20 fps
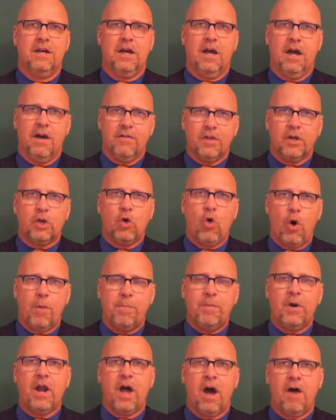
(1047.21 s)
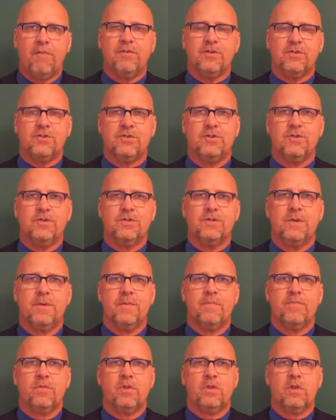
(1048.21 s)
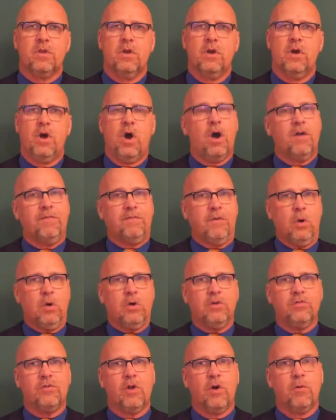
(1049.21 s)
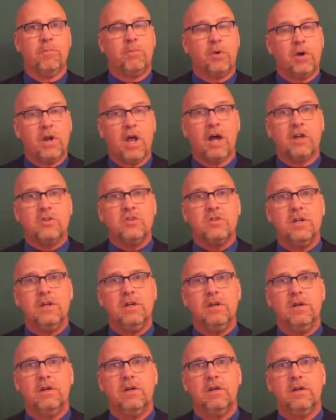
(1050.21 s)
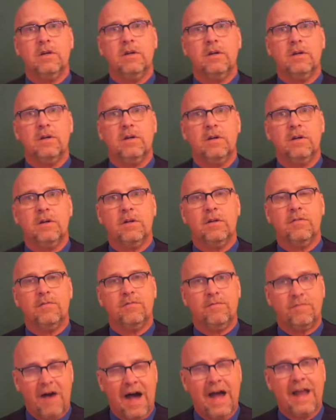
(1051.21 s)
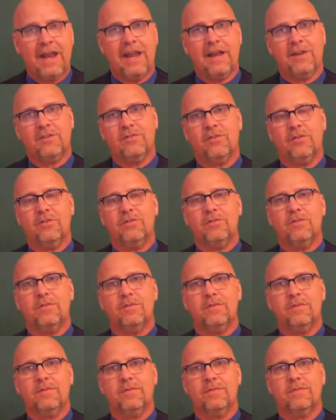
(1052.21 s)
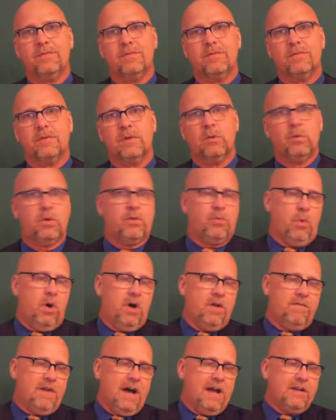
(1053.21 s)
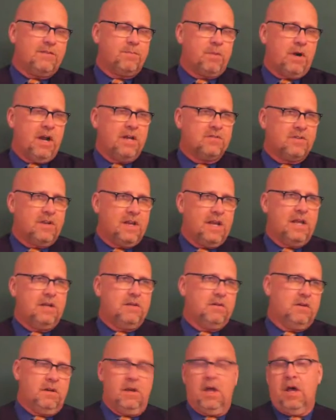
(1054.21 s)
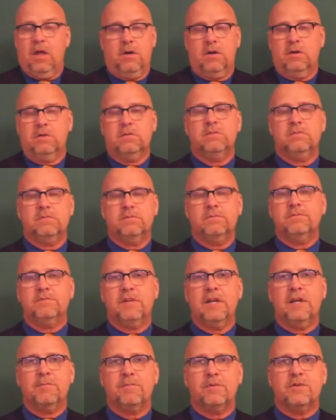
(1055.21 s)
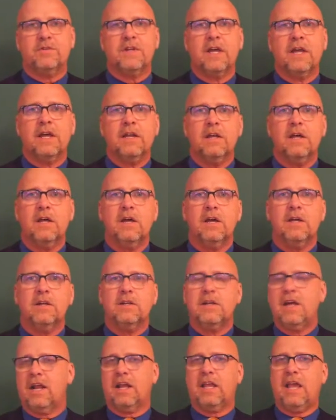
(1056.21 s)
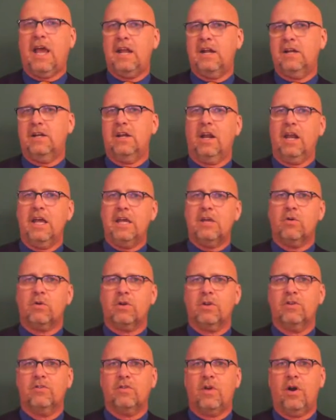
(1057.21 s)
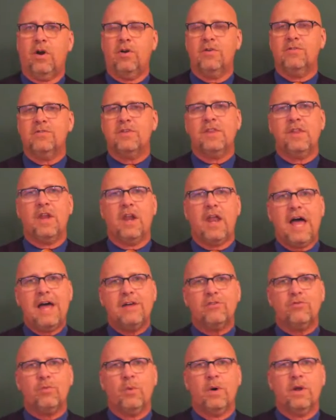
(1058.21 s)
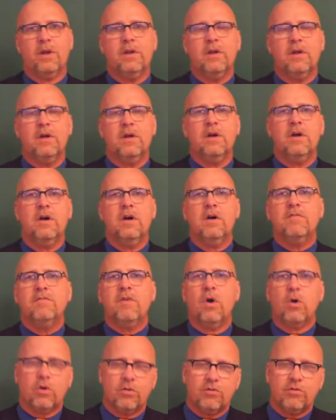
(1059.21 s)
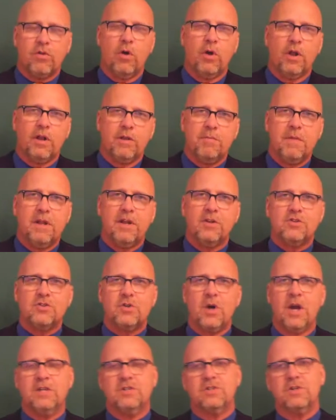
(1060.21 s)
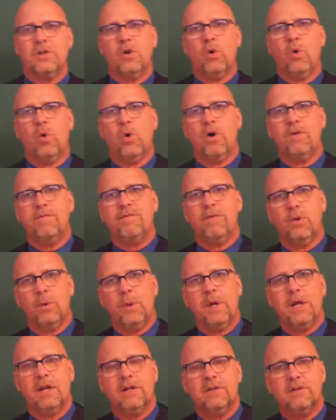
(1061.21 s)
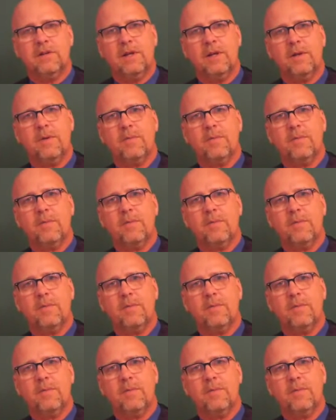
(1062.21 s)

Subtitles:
of the corporate officers are focused on production and finances, with one vice president, another 10%, dedicated to legal concerns, and the last one focused on administration or fluidity.